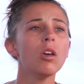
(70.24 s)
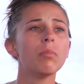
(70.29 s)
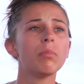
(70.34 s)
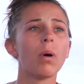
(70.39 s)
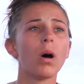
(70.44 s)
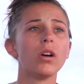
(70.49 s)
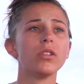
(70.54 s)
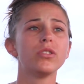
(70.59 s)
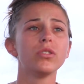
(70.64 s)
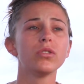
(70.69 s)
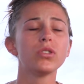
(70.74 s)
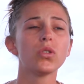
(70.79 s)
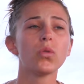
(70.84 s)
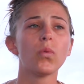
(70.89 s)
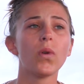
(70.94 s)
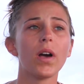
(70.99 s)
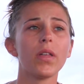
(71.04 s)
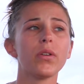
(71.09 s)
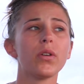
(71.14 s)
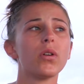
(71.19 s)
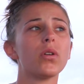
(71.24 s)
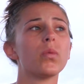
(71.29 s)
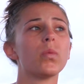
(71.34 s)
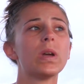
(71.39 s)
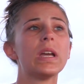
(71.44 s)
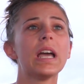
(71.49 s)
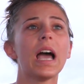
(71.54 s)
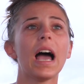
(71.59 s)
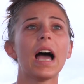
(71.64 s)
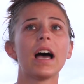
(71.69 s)
But due to weather,
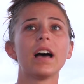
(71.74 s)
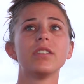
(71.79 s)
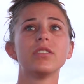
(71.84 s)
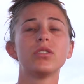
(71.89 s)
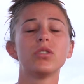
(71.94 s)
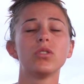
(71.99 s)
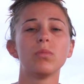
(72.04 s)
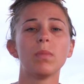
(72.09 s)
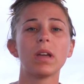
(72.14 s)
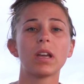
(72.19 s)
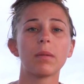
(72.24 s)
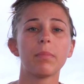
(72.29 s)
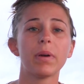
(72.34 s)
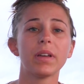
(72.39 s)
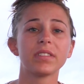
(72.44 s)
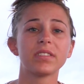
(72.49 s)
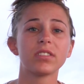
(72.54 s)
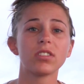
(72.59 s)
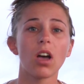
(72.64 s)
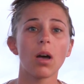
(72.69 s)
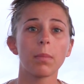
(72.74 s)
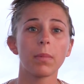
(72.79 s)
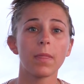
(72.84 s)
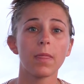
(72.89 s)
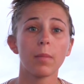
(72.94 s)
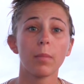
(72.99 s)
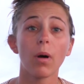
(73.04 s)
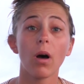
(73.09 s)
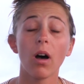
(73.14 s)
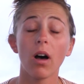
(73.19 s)
we had to make a pit stop in
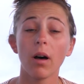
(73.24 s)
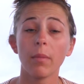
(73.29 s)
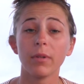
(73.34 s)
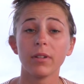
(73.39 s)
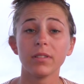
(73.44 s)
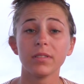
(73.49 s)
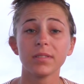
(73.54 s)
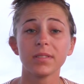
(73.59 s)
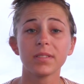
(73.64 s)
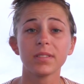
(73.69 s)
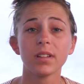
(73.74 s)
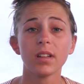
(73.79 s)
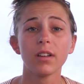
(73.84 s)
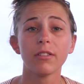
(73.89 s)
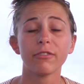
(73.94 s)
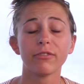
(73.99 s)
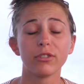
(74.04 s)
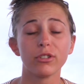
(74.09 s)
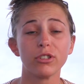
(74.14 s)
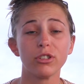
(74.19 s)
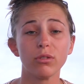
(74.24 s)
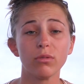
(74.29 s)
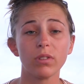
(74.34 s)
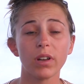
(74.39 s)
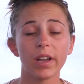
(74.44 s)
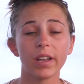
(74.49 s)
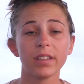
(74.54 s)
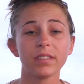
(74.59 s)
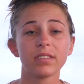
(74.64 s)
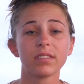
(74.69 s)
the Bahamas for 2
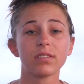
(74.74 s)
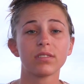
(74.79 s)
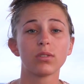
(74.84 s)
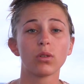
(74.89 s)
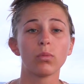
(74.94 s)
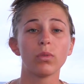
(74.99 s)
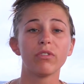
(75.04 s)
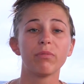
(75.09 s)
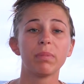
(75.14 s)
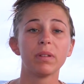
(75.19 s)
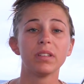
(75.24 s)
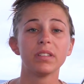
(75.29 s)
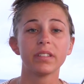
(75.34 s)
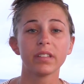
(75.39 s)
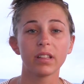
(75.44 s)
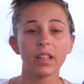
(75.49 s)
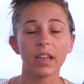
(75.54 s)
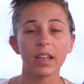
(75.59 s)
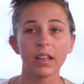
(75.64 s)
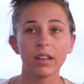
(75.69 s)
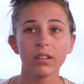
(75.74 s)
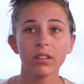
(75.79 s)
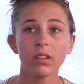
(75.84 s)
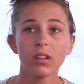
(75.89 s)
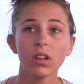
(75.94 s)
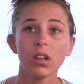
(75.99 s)
nights, so we've been delayed.